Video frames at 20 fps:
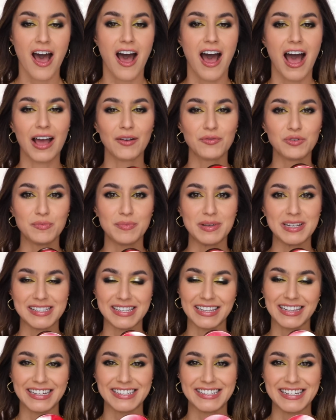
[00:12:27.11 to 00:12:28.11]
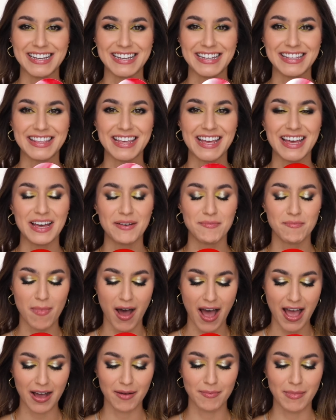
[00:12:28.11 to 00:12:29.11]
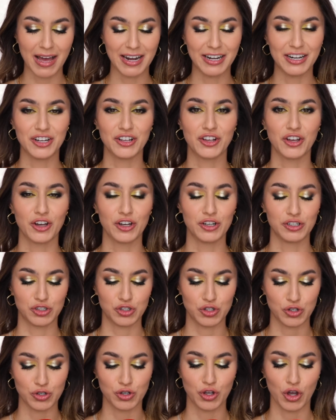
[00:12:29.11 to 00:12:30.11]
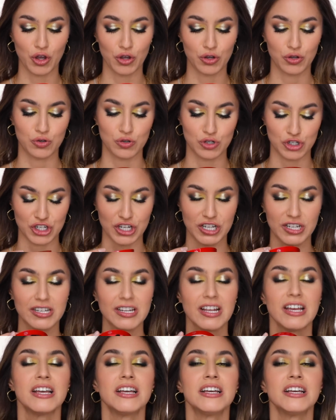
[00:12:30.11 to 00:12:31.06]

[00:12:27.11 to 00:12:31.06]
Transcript: I would be selecting their My Armani to Go to Go cushion.